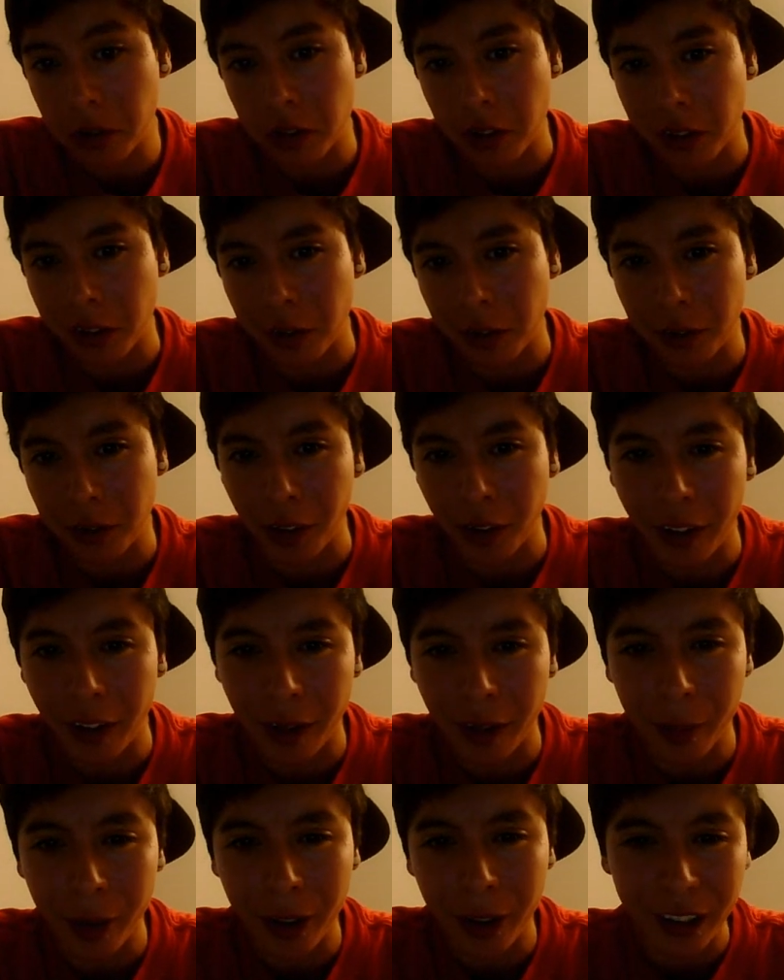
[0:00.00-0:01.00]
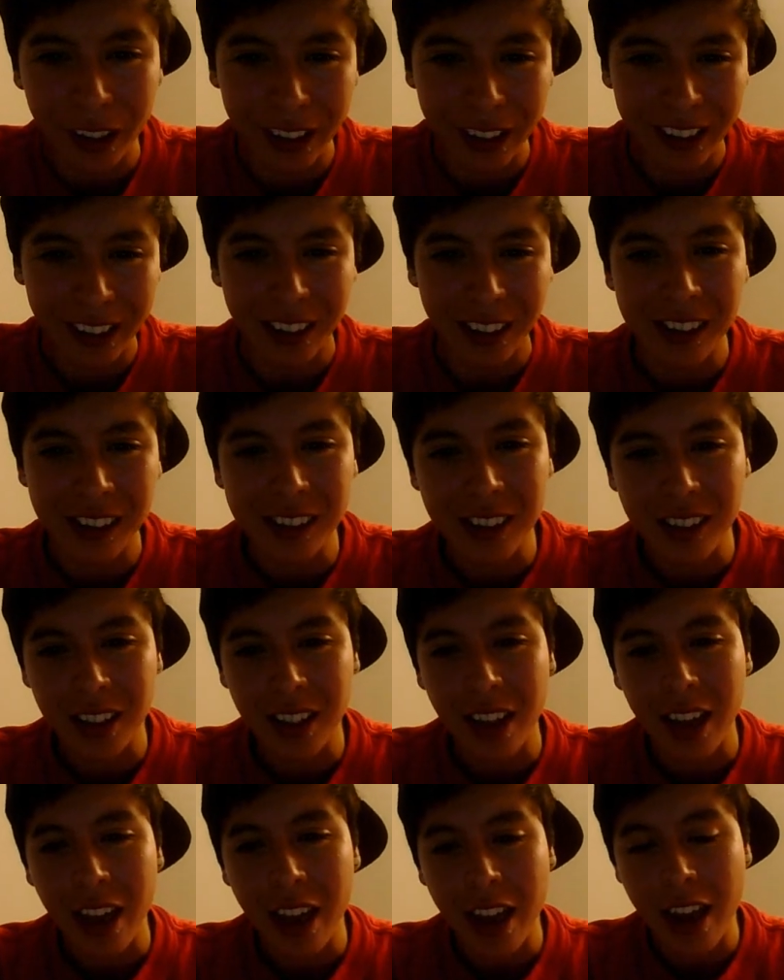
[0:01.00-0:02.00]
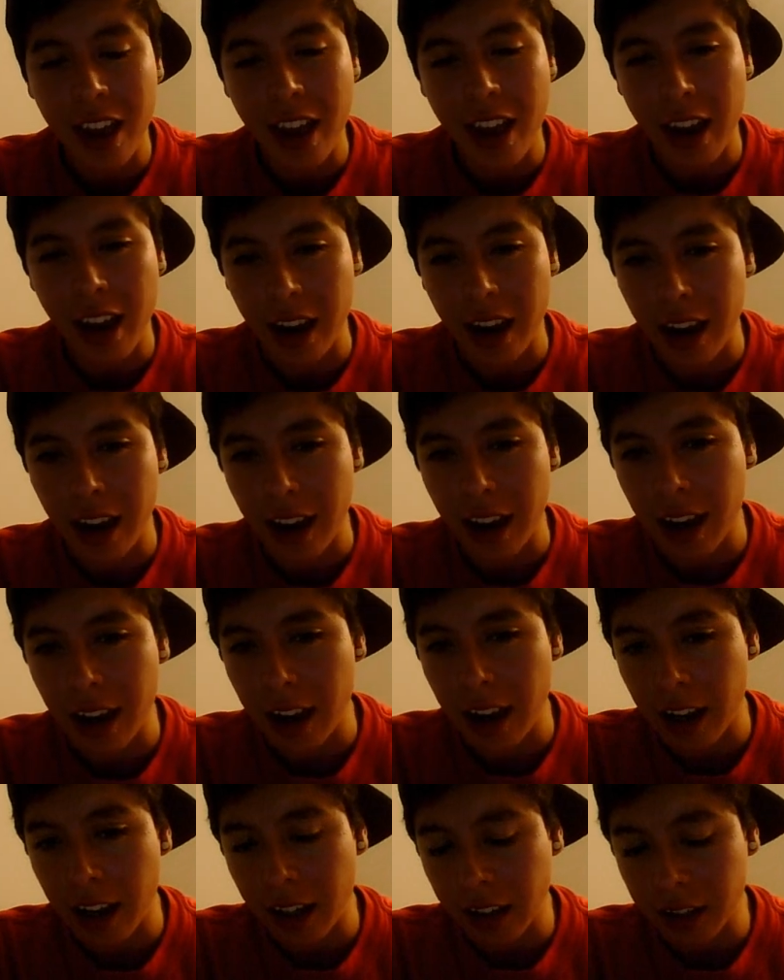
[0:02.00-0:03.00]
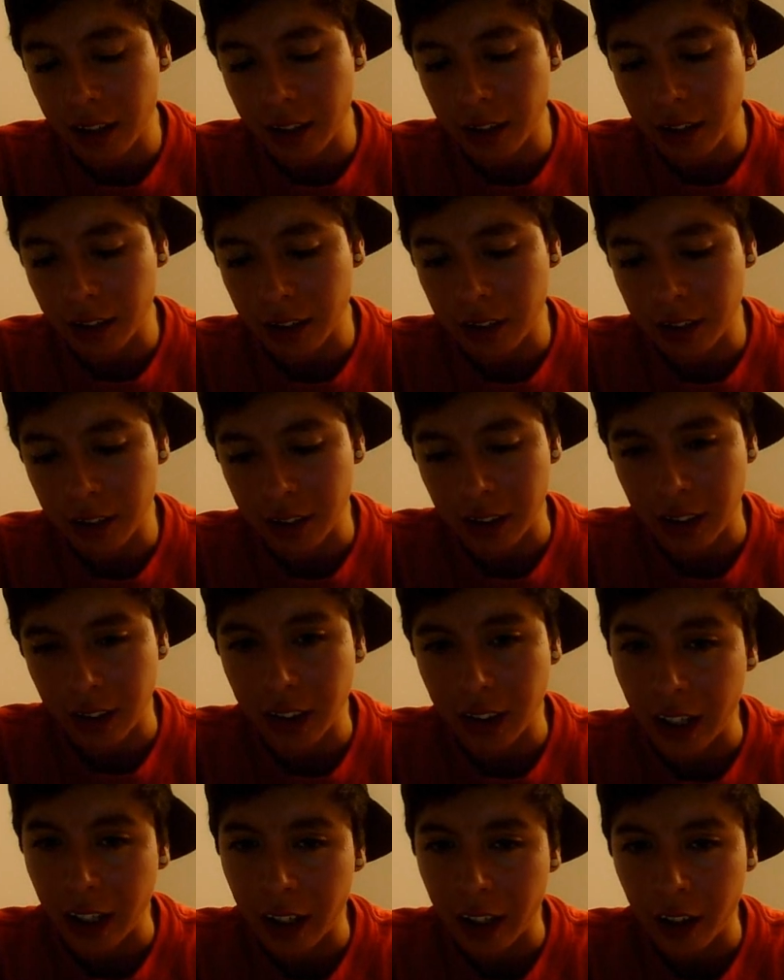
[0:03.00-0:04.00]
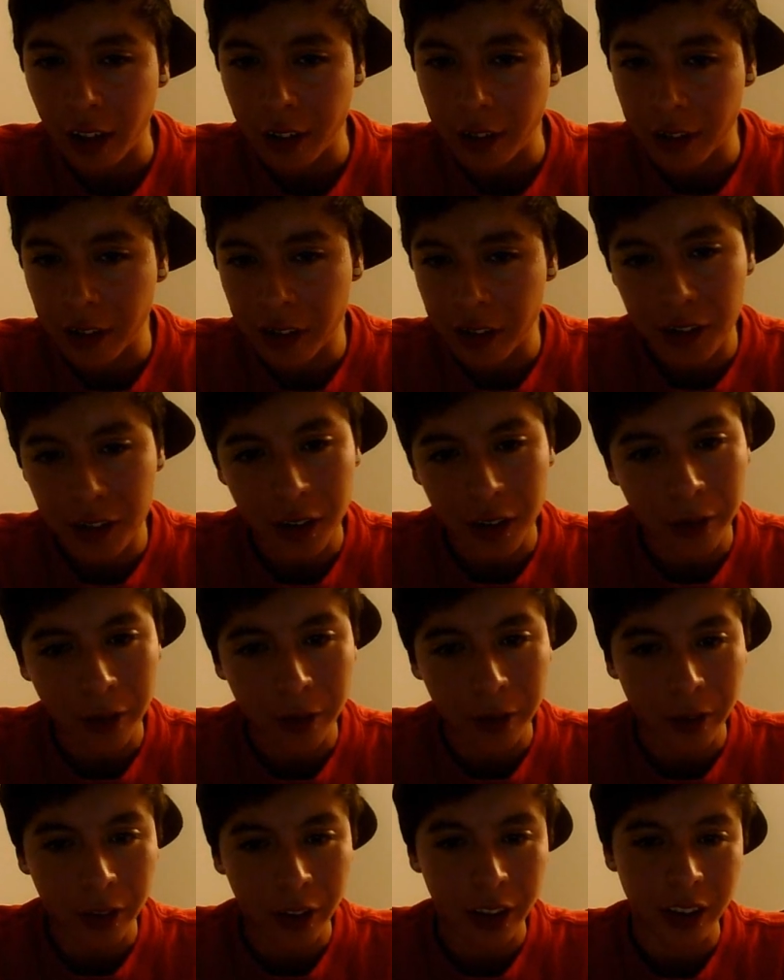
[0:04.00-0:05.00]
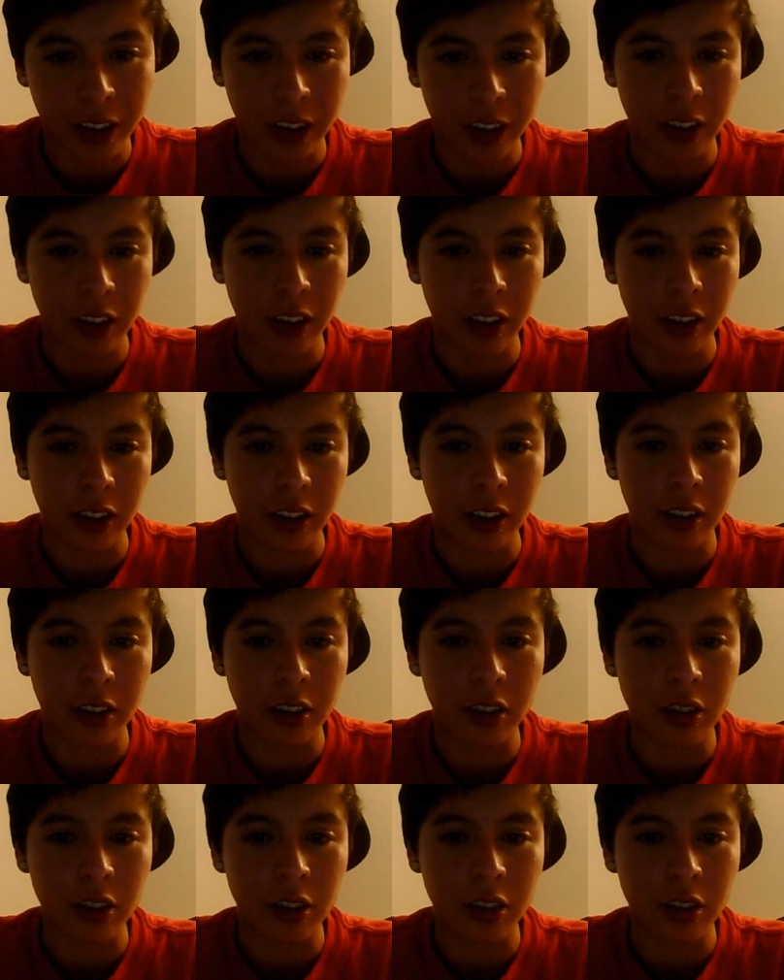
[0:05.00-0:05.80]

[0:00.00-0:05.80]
knows a lot about it, I guess. And that obviously went really good.